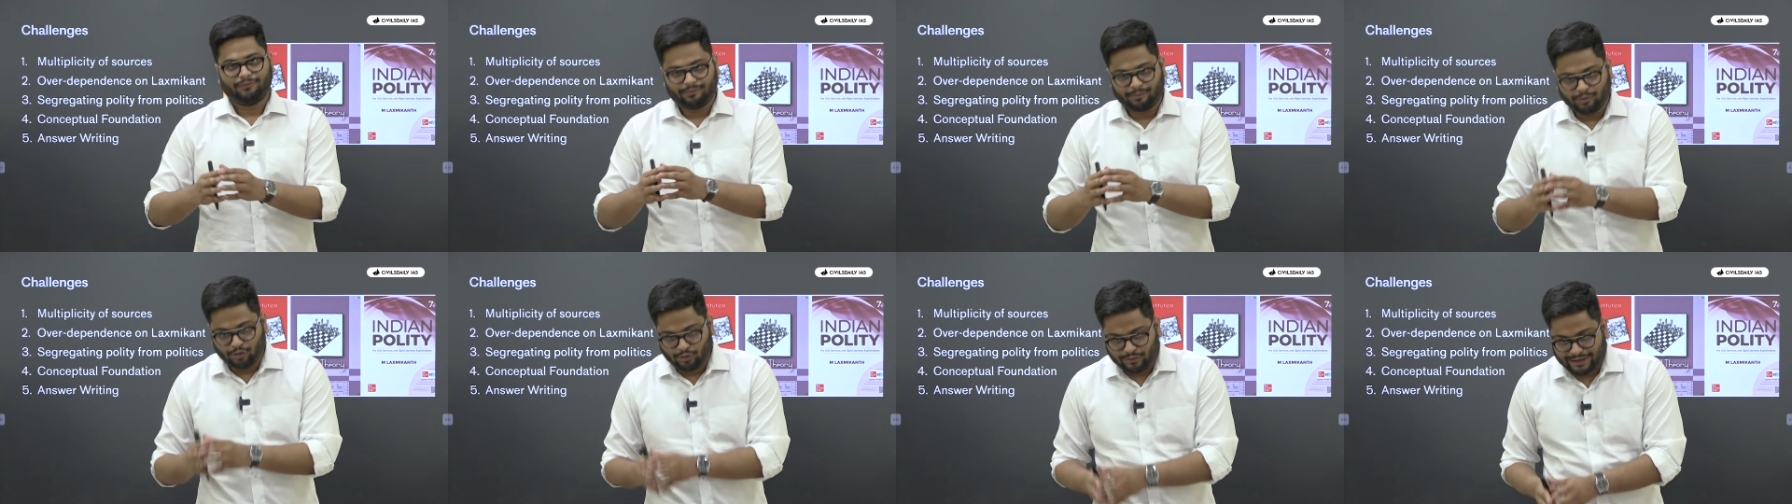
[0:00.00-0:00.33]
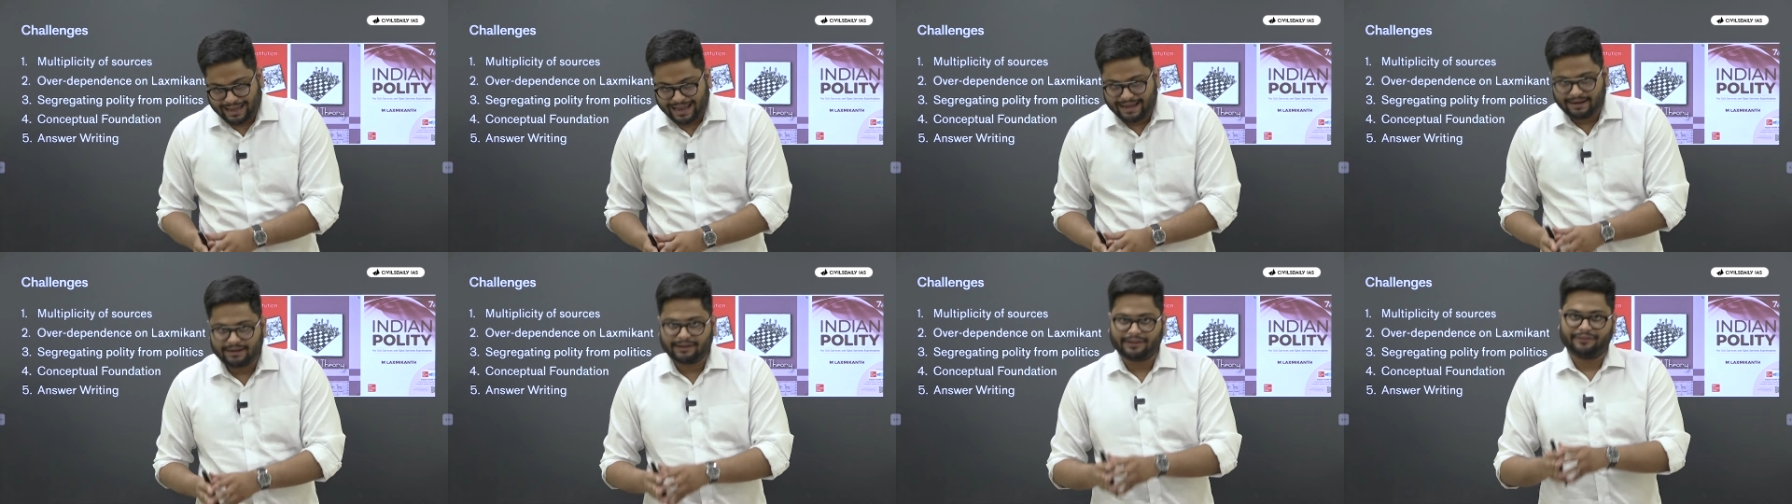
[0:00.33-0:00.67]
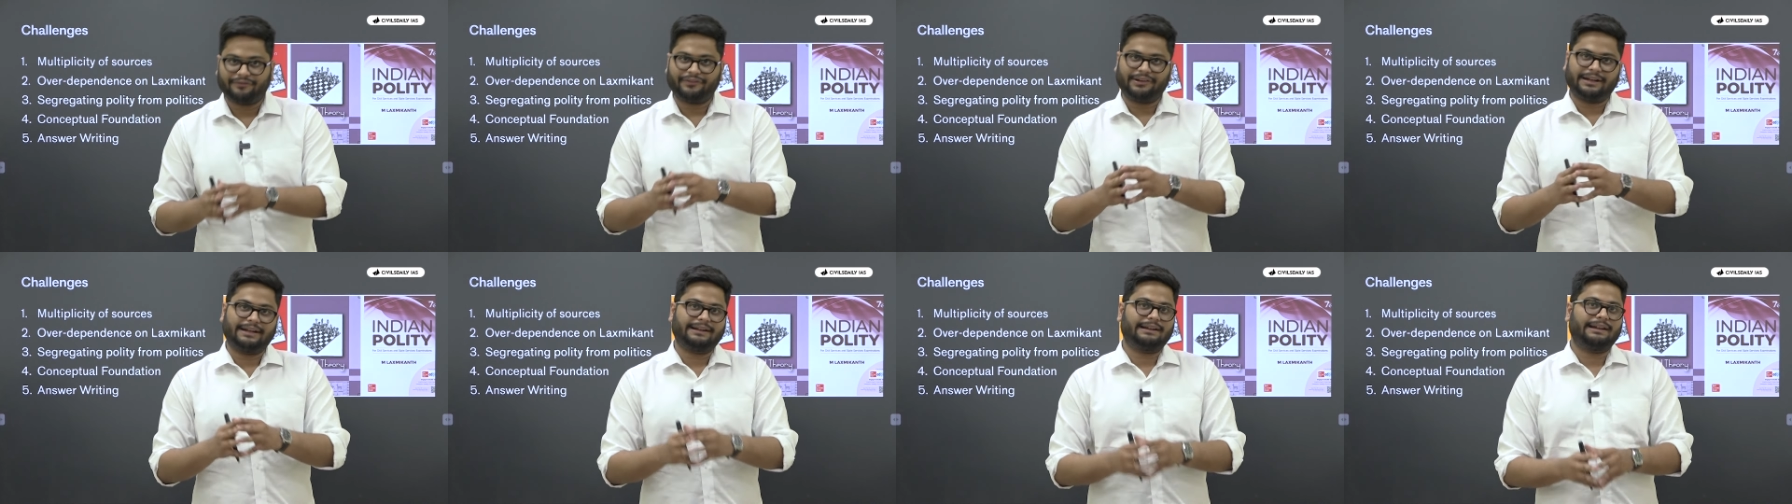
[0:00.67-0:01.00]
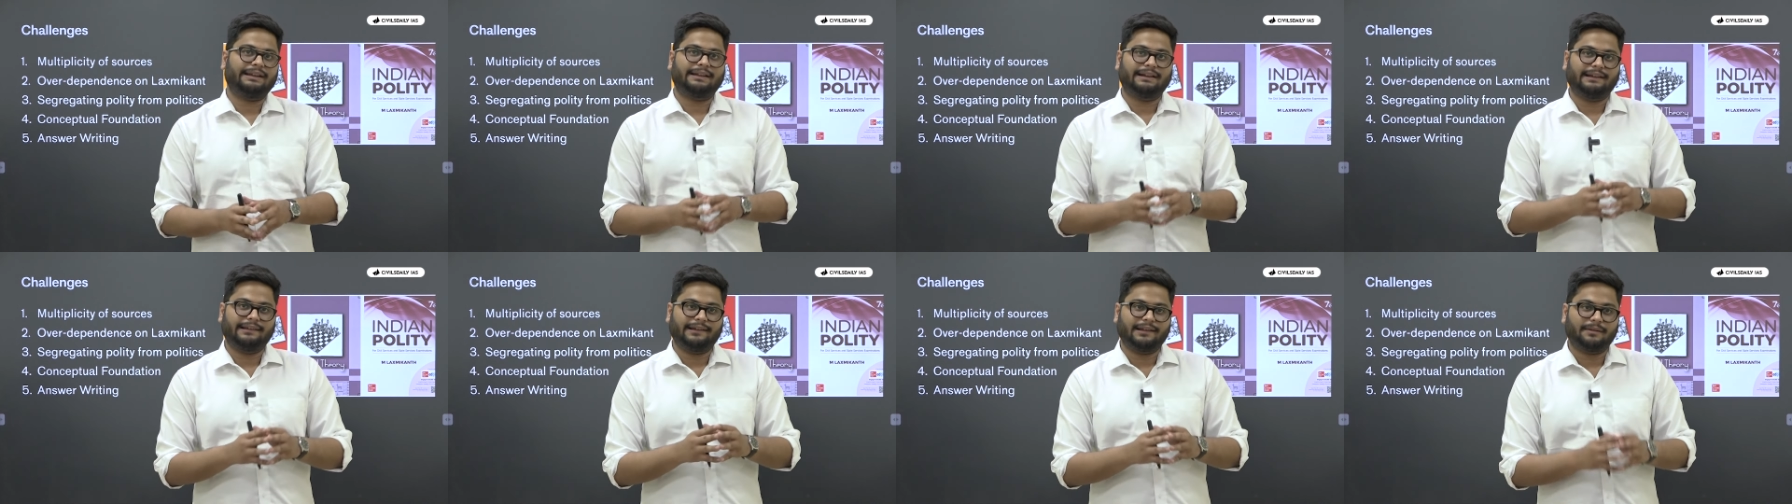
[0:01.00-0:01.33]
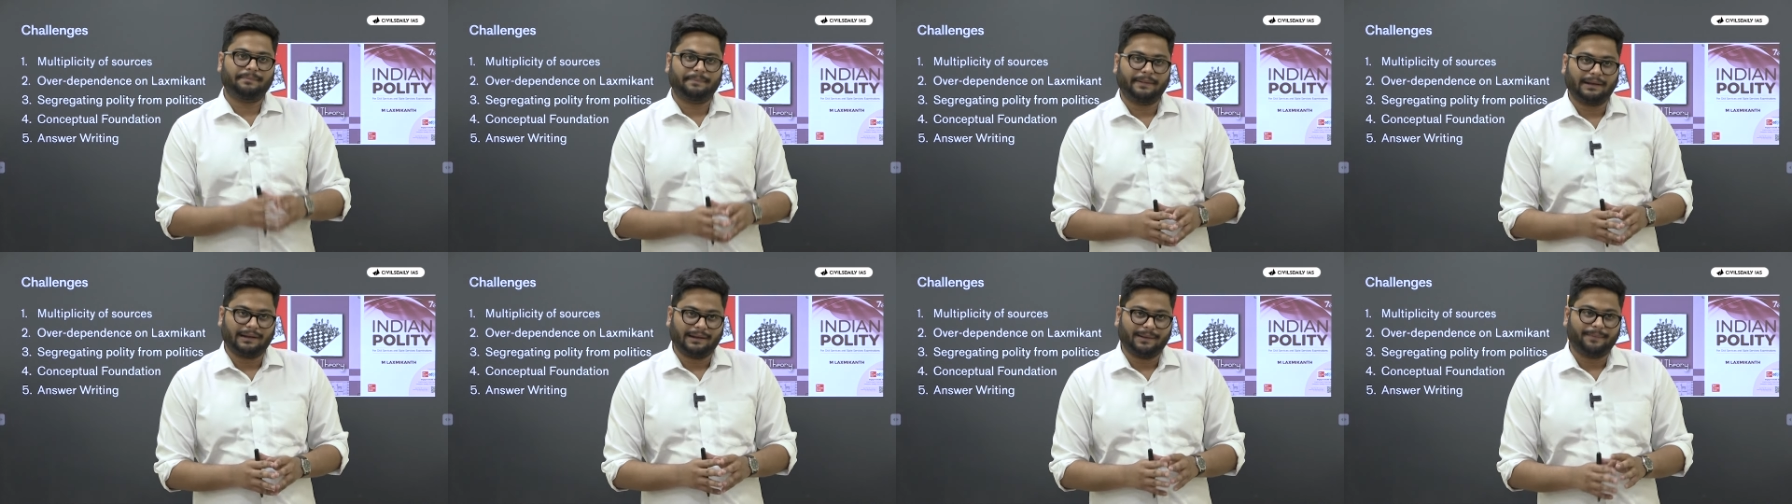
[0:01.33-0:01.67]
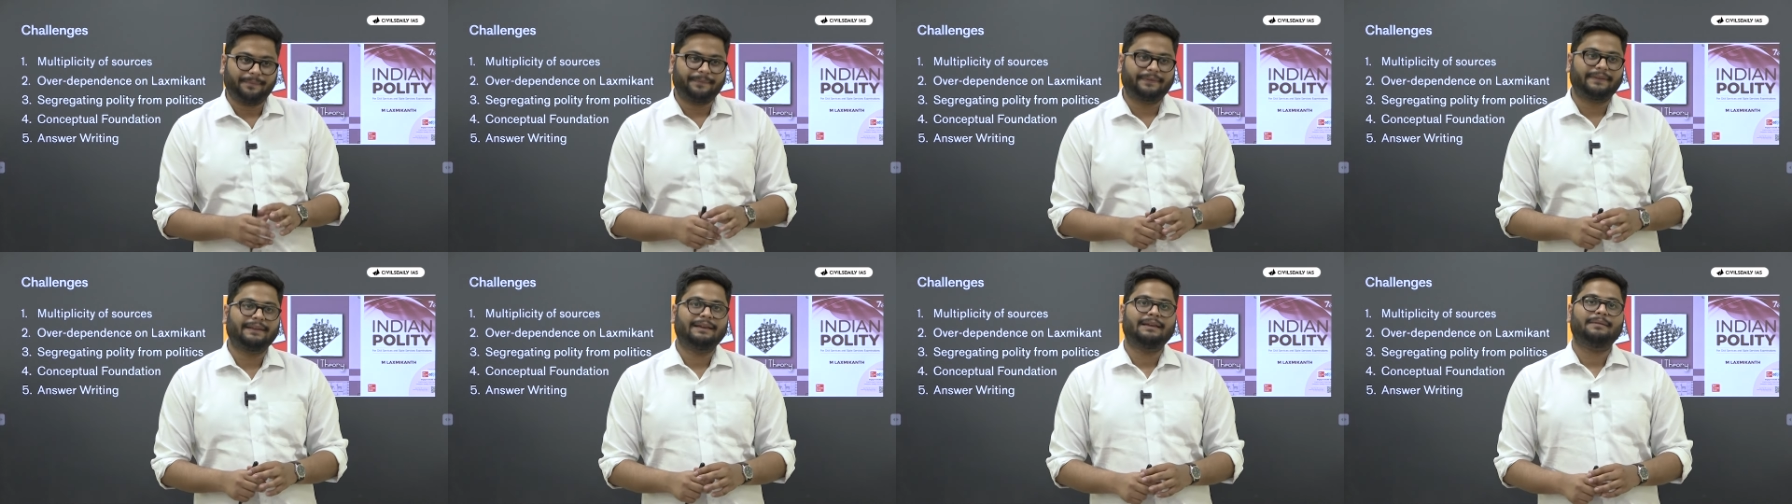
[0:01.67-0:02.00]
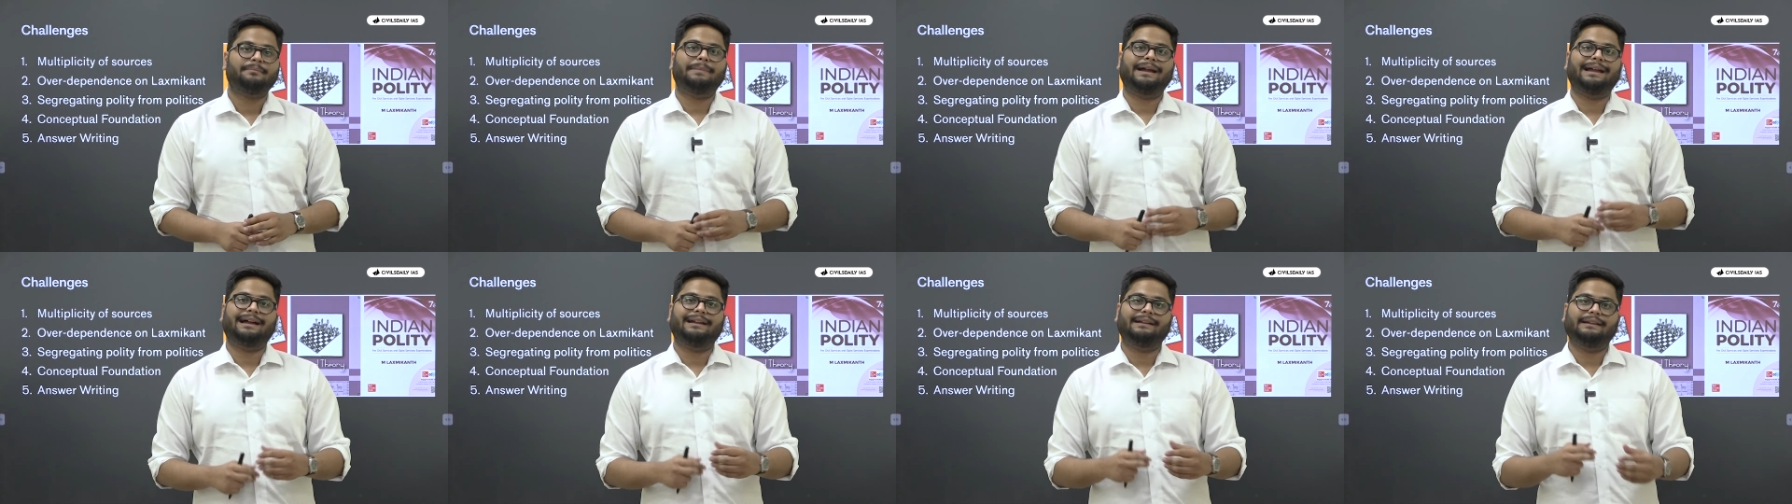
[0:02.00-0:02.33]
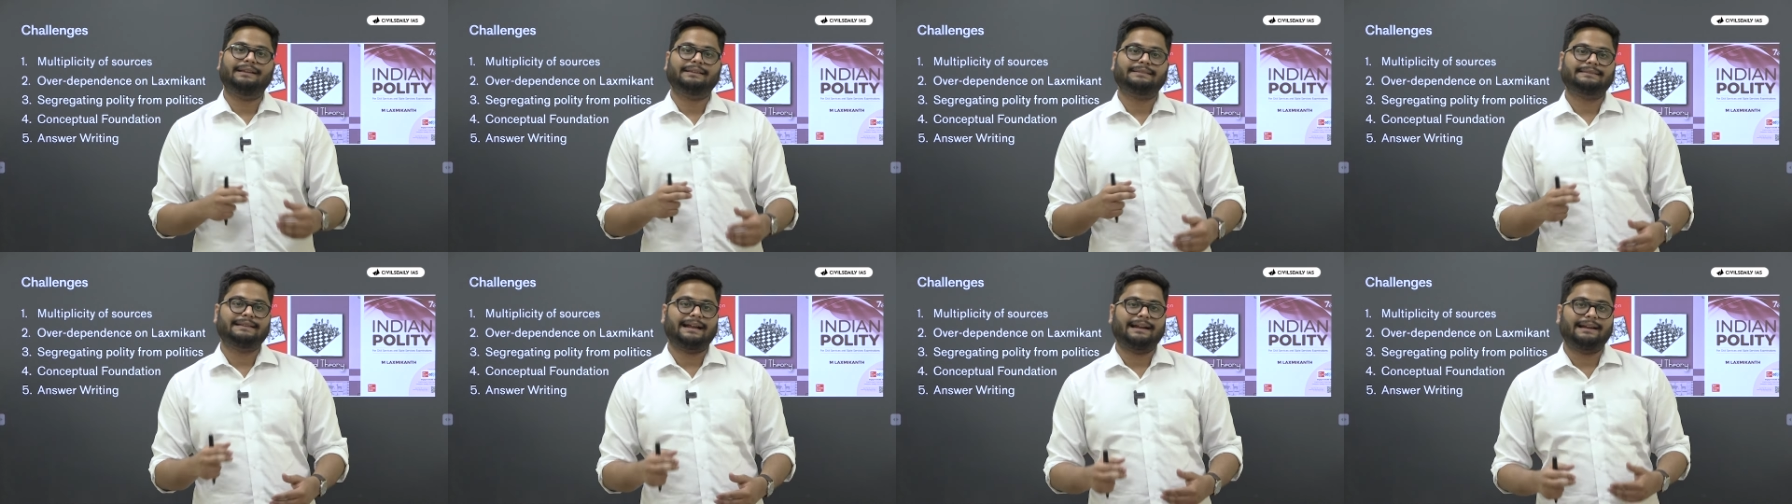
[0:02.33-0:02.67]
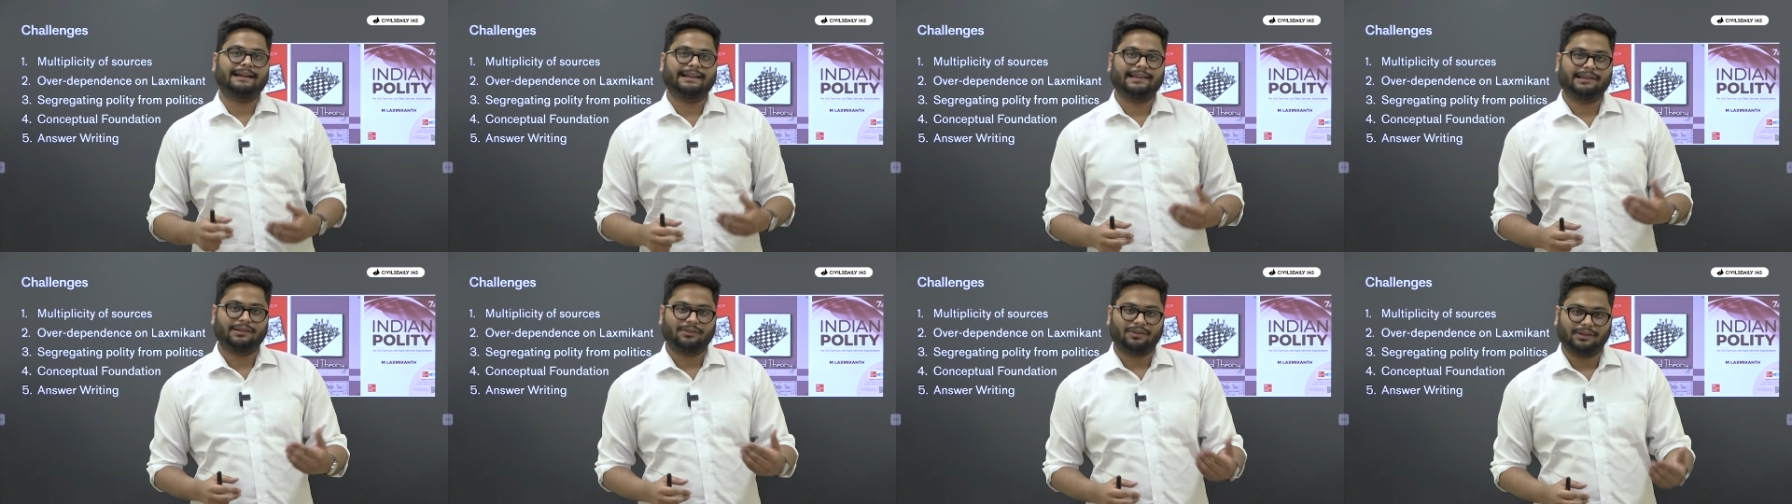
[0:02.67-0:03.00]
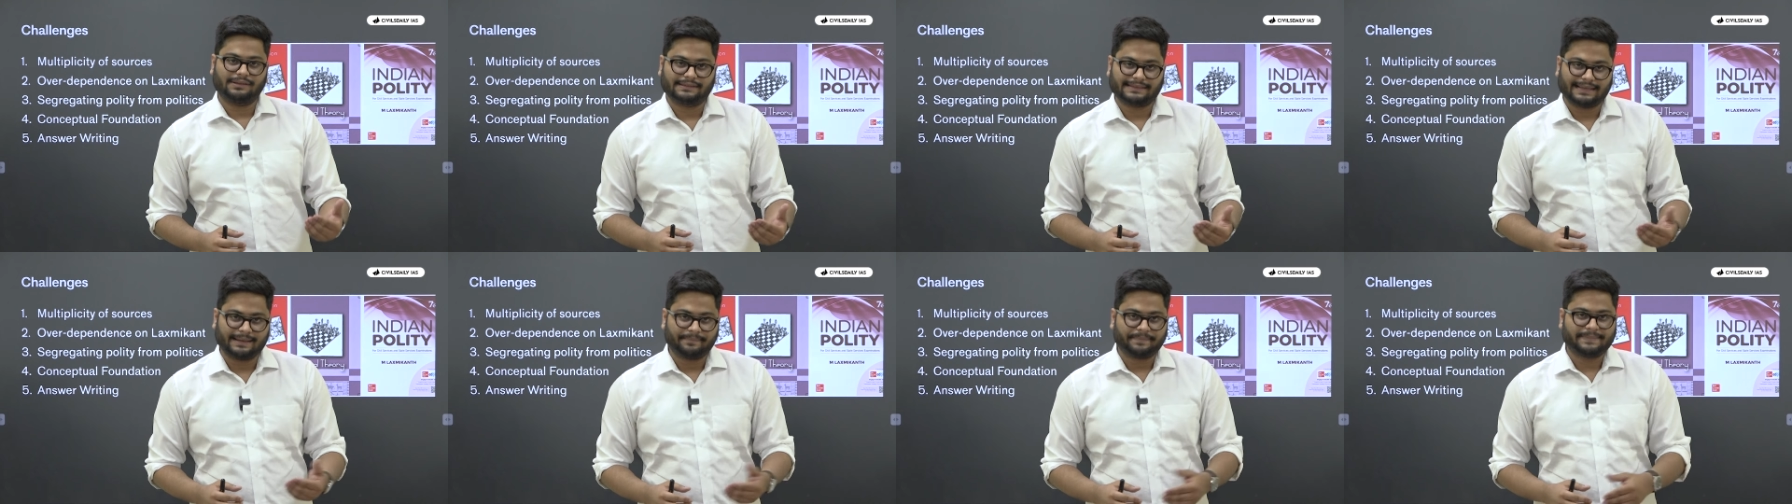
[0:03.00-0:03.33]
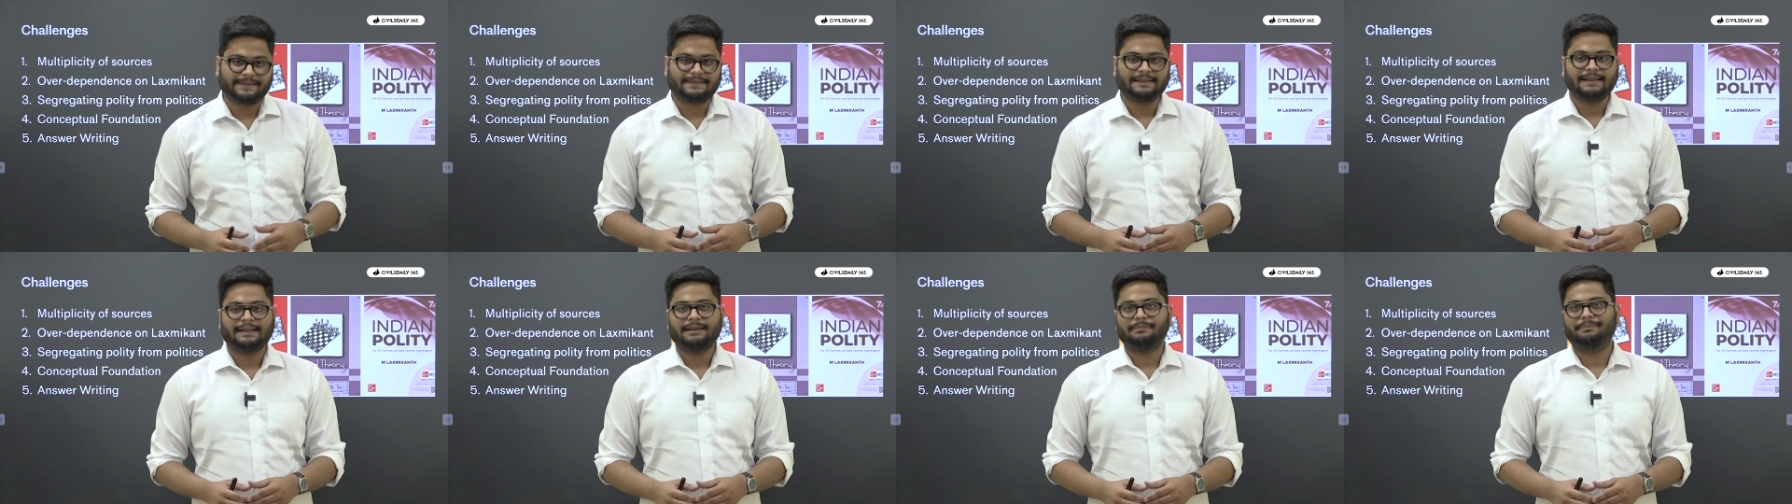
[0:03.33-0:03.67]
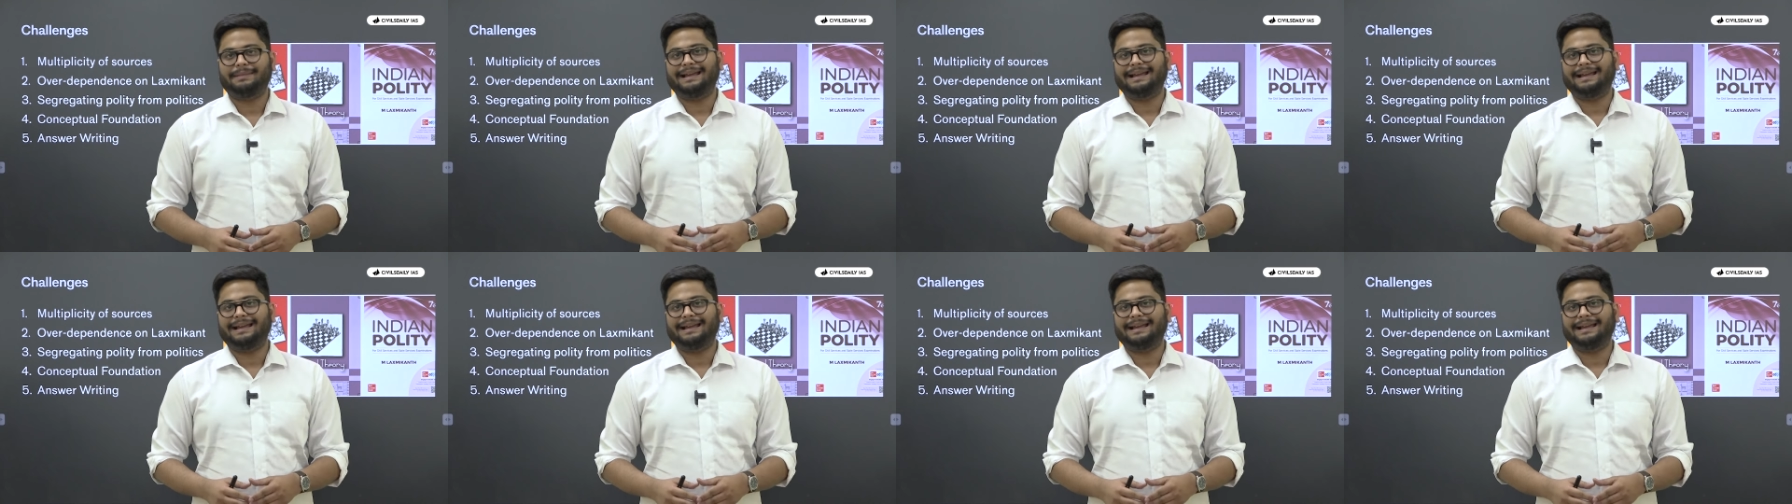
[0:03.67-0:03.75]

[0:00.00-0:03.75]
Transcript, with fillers: You can definitely clear prelims by understanding concepts,